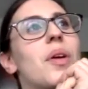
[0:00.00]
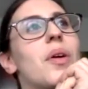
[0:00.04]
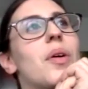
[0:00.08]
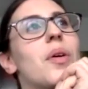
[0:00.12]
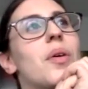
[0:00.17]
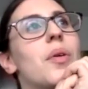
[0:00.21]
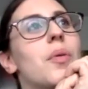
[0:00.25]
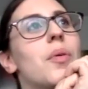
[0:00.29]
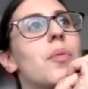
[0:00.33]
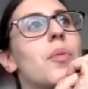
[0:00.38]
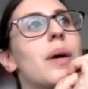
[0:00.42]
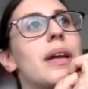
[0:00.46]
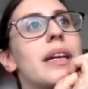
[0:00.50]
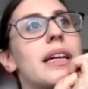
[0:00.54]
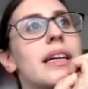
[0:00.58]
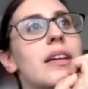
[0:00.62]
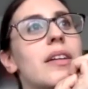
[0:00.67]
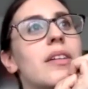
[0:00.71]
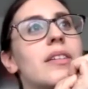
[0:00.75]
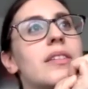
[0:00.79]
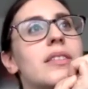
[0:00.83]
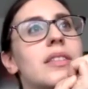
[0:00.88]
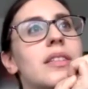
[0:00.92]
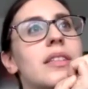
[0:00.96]
What I'd
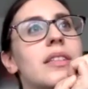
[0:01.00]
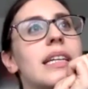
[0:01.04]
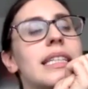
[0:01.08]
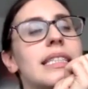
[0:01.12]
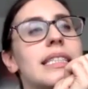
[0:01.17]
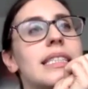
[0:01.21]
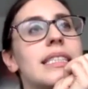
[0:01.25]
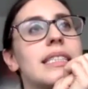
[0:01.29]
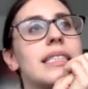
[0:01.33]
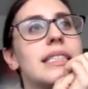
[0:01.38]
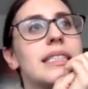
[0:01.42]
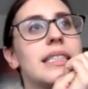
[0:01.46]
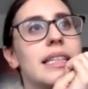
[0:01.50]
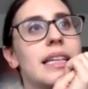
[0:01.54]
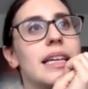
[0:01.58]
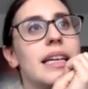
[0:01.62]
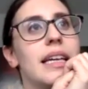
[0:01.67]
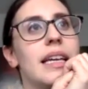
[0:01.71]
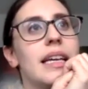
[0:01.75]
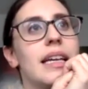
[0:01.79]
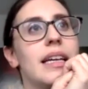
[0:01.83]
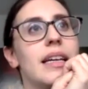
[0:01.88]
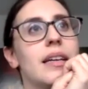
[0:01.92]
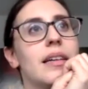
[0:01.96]
also like to
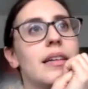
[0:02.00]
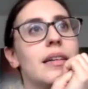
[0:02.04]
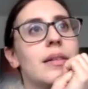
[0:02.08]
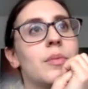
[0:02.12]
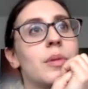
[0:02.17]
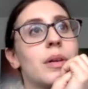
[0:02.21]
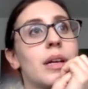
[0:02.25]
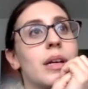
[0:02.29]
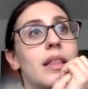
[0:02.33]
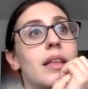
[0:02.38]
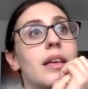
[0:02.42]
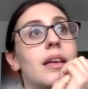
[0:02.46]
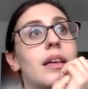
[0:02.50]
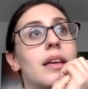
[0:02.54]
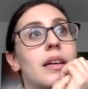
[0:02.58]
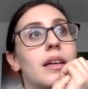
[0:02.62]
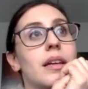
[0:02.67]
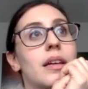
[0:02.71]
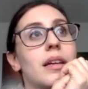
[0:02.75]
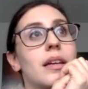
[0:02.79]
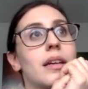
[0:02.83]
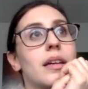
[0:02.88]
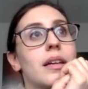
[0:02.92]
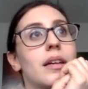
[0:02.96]
see, and what I think
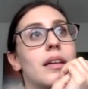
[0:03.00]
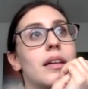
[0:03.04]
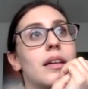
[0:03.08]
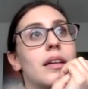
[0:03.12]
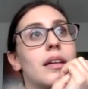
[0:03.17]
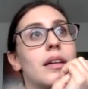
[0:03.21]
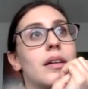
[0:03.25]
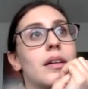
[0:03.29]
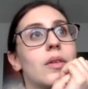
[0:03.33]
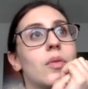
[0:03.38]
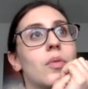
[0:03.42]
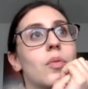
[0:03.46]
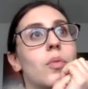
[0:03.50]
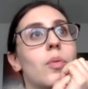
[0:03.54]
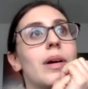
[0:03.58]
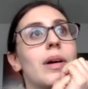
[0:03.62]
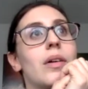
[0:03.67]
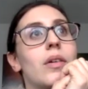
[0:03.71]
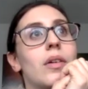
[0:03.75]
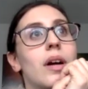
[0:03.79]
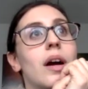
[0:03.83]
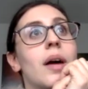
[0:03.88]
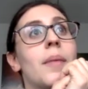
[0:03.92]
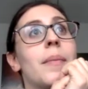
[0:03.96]

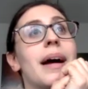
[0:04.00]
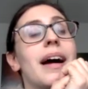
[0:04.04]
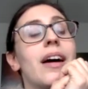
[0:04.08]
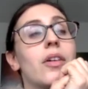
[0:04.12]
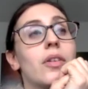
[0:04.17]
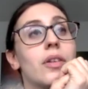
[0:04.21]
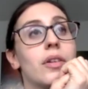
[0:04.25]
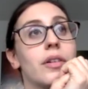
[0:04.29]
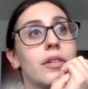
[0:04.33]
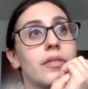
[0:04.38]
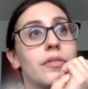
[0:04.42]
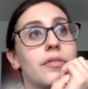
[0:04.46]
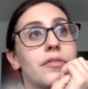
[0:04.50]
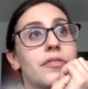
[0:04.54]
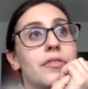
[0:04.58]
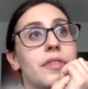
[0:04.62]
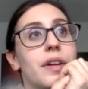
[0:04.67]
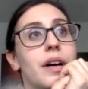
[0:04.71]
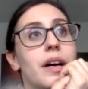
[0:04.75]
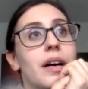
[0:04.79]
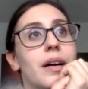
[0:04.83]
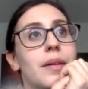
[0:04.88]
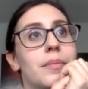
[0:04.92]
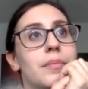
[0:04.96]
will come out of
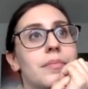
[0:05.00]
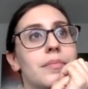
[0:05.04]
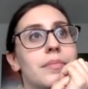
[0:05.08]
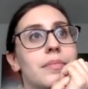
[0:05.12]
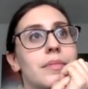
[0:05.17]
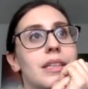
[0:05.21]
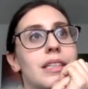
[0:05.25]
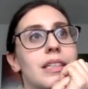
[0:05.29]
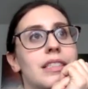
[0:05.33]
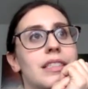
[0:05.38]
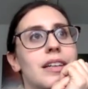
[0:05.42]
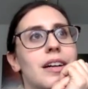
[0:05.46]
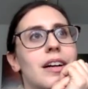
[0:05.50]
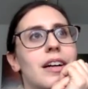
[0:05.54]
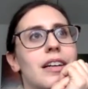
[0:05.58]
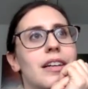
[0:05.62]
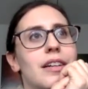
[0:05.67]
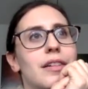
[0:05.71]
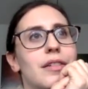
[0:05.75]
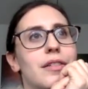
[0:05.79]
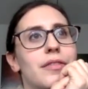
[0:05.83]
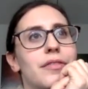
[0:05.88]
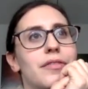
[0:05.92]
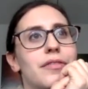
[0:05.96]
this kind
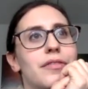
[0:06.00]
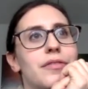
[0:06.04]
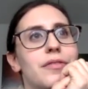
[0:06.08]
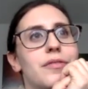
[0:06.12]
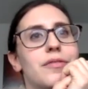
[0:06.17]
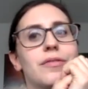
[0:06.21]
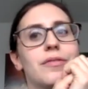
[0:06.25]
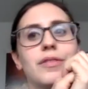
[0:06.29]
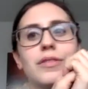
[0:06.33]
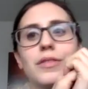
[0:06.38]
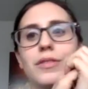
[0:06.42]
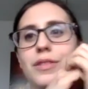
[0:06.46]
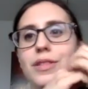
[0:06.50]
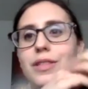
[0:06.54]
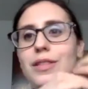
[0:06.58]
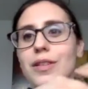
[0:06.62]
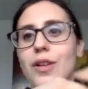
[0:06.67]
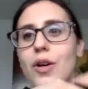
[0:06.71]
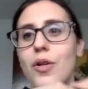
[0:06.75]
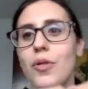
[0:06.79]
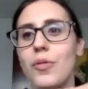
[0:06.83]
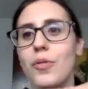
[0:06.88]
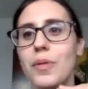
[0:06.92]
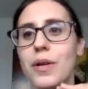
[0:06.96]
of
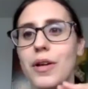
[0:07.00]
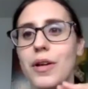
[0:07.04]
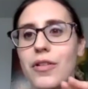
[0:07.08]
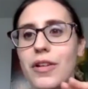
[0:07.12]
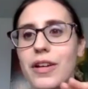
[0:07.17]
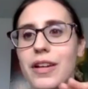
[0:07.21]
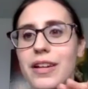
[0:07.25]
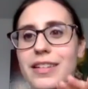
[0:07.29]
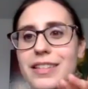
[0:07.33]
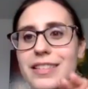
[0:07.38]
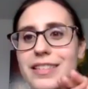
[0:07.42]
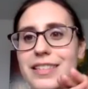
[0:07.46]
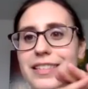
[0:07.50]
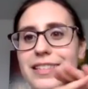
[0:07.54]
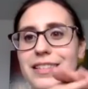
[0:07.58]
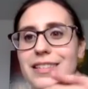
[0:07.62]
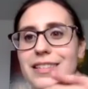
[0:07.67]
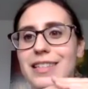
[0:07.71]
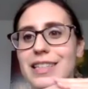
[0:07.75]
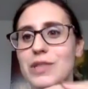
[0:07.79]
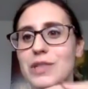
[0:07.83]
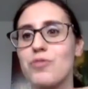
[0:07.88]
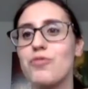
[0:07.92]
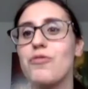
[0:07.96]
slow period,
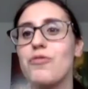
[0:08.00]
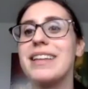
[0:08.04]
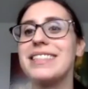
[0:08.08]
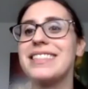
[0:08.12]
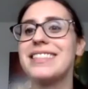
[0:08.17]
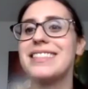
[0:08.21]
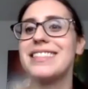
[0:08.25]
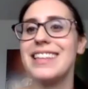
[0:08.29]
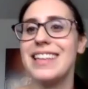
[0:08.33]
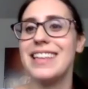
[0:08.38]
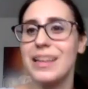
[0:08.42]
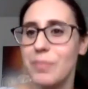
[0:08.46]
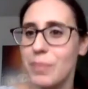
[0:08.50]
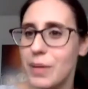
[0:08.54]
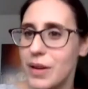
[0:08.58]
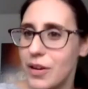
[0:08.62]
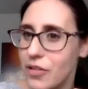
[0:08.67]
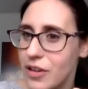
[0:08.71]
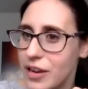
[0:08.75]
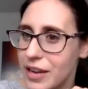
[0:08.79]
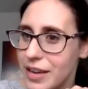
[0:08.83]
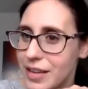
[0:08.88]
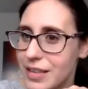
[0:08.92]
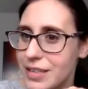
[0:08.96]
this resting
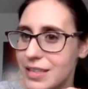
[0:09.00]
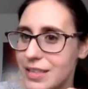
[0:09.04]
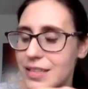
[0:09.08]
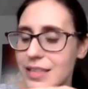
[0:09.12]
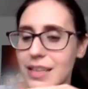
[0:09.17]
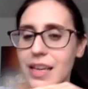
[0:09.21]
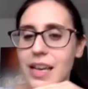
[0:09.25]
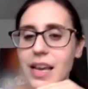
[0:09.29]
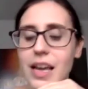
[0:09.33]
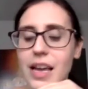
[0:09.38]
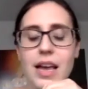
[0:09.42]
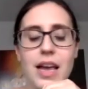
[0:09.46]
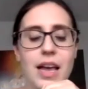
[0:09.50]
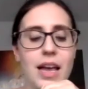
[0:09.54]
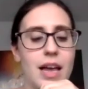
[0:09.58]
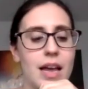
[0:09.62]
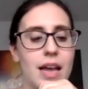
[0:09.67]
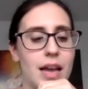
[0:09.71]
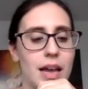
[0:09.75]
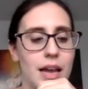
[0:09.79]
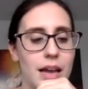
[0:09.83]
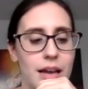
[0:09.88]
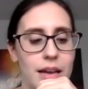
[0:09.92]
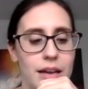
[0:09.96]
period,
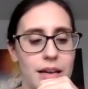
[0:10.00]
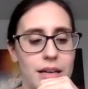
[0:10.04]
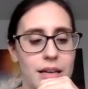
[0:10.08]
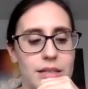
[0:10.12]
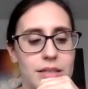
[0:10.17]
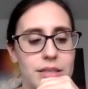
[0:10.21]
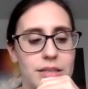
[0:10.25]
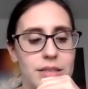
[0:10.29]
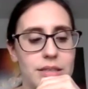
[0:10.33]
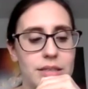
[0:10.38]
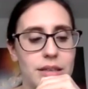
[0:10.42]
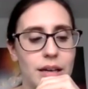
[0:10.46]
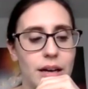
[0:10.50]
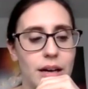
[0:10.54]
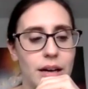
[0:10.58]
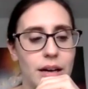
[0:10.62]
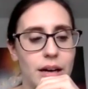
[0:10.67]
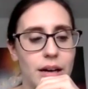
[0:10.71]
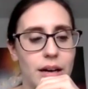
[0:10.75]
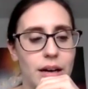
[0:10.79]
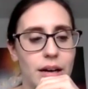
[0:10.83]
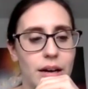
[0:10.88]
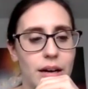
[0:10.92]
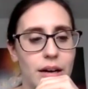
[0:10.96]
is
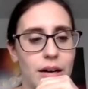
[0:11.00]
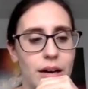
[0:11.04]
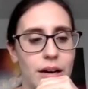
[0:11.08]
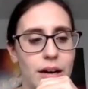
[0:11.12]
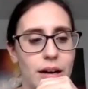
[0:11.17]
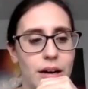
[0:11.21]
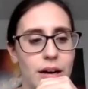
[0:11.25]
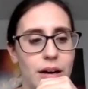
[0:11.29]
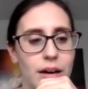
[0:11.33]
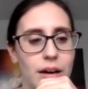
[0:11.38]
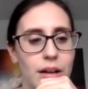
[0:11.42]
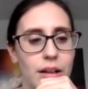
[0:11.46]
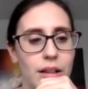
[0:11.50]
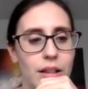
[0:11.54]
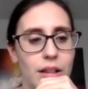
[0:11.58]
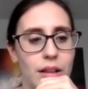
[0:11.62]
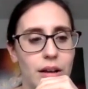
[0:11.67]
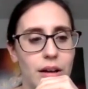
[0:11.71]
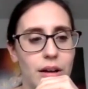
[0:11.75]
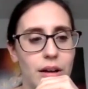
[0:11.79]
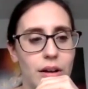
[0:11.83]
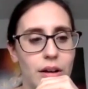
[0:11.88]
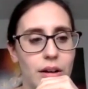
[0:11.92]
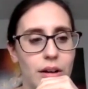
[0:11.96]
a
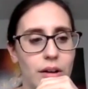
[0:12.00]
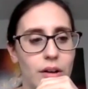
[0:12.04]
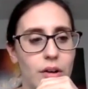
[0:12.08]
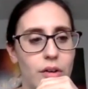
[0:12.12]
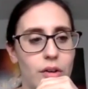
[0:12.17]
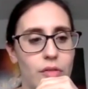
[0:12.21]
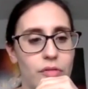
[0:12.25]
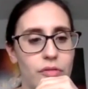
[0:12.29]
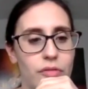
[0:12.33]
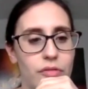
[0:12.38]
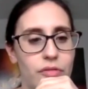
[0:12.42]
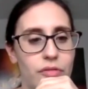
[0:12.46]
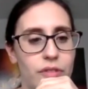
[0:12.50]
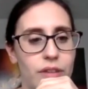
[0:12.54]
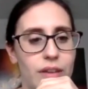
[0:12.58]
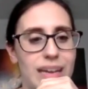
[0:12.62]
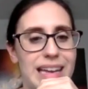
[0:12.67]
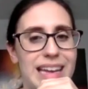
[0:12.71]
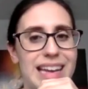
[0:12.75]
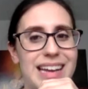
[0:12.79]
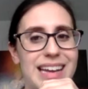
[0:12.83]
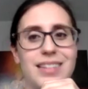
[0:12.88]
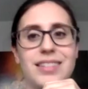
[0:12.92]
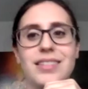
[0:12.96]
lot of
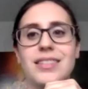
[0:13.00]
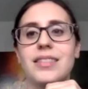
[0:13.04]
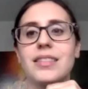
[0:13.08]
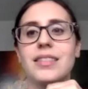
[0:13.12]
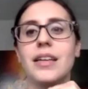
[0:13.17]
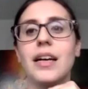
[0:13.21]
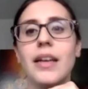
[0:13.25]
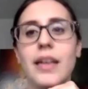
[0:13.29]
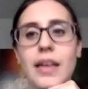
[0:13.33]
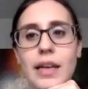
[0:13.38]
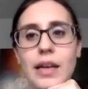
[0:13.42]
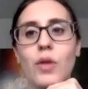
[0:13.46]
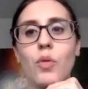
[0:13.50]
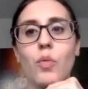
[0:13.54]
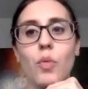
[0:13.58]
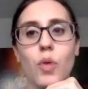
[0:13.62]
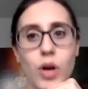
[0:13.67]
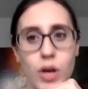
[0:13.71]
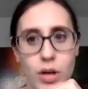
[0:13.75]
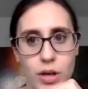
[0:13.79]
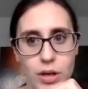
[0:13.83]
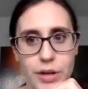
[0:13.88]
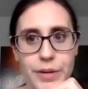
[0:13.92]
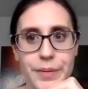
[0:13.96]
exciting
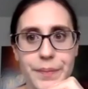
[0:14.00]
work.